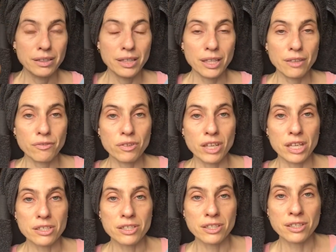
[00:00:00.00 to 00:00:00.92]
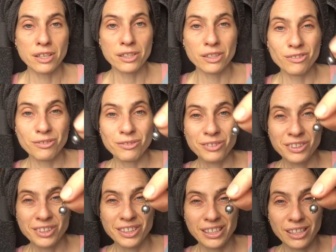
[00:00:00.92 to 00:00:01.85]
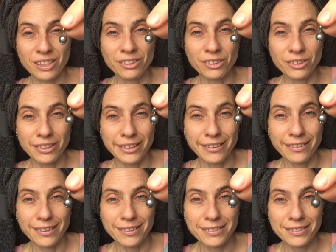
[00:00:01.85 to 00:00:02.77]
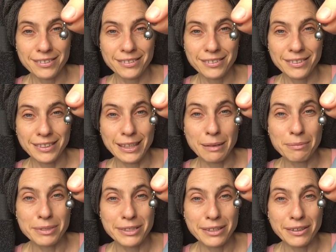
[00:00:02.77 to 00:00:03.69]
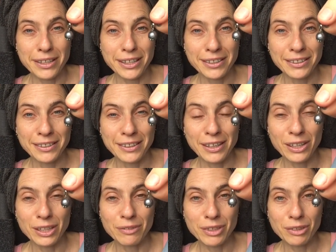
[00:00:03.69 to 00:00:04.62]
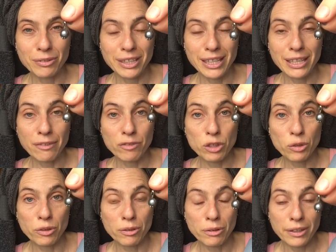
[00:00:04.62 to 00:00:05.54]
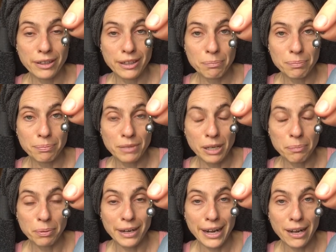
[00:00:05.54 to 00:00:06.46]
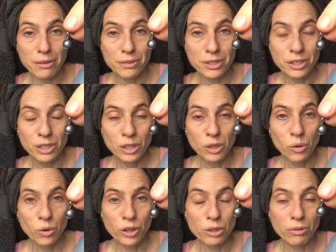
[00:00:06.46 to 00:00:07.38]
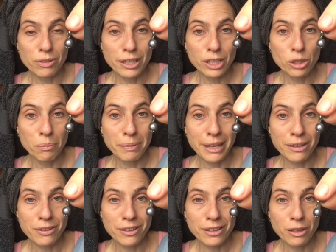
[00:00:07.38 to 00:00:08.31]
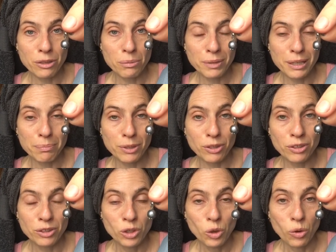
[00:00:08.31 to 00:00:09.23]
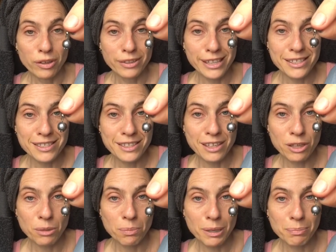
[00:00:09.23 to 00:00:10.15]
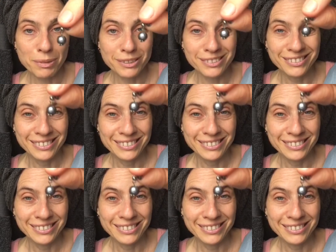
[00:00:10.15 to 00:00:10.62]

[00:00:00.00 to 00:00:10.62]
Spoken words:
if you got sin on you, you look like this. I'm sorry, all of you. And if you're proud, or you think you're better than other people or less than other people,